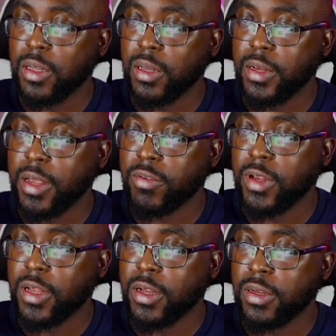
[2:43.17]

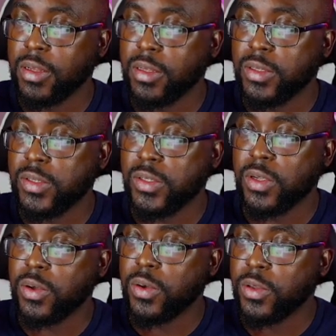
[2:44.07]
Desvallons.
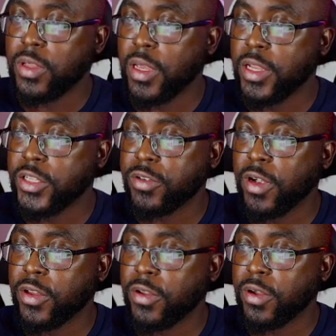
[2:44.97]
So the
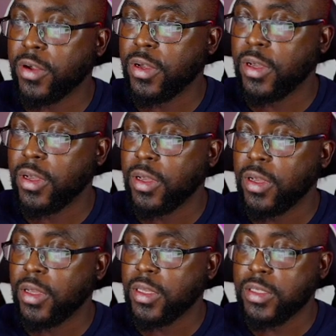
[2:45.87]
instructor
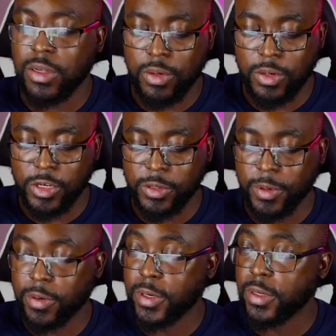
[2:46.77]
is the Holy Spirit.